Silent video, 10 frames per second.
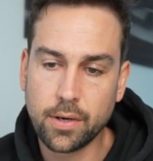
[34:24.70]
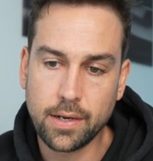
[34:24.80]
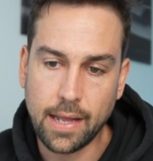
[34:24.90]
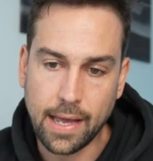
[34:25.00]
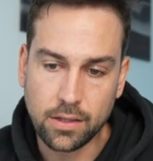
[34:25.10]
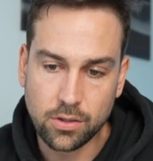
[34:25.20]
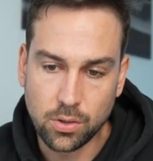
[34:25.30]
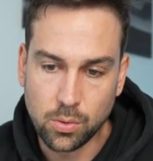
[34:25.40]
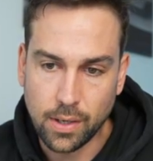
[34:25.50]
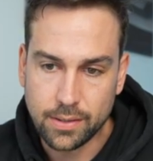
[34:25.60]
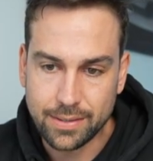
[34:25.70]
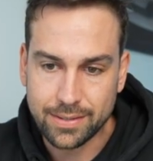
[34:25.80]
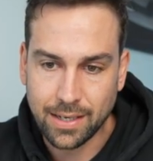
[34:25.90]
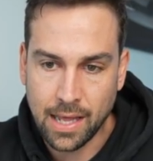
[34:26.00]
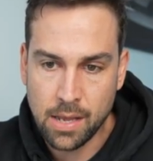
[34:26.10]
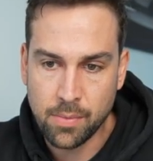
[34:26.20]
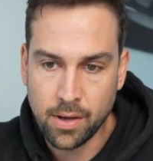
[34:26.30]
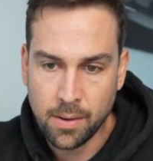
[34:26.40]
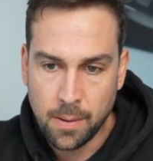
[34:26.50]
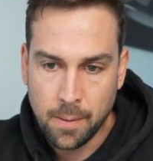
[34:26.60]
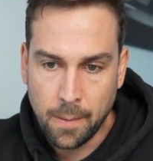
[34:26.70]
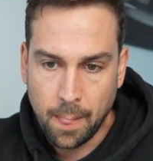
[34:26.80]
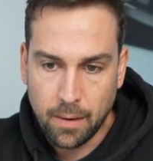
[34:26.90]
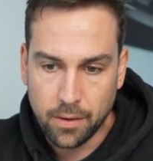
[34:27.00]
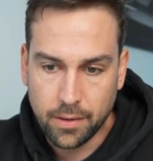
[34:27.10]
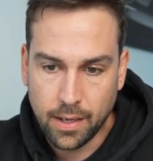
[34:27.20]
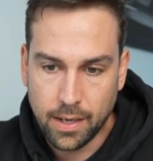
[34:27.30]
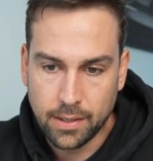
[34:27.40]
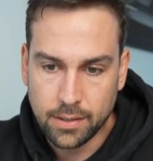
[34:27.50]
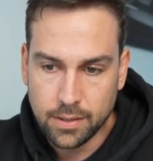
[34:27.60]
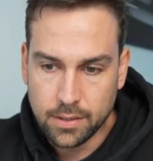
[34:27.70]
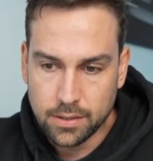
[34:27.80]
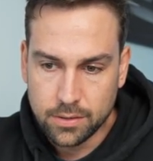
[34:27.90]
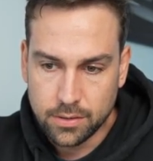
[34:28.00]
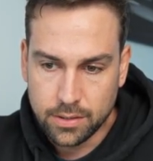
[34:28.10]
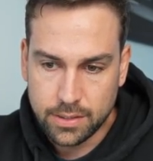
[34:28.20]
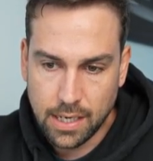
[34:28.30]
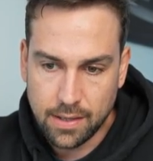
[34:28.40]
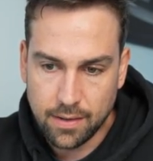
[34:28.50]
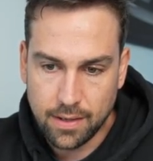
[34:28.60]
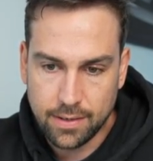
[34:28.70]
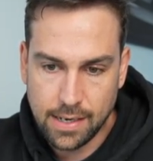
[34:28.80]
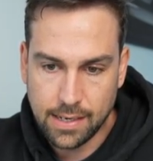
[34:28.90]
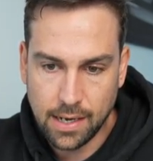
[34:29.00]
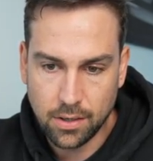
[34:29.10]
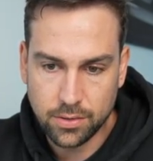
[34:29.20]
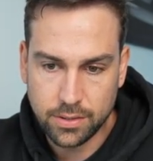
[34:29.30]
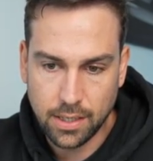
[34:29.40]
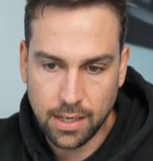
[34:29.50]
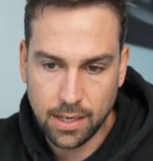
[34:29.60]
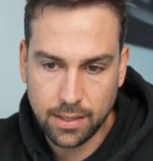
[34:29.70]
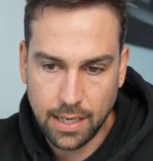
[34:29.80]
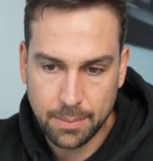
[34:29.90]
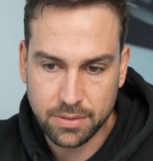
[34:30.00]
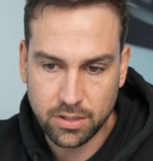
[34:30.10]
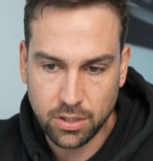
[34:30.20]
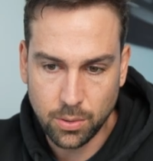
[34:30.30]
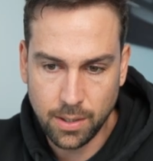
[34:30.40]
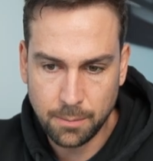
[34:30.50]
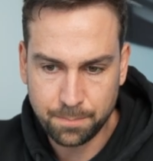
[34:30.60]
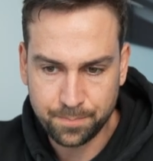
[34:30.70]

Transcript: in a little disclaimer, okay, to say that their details are kept secure,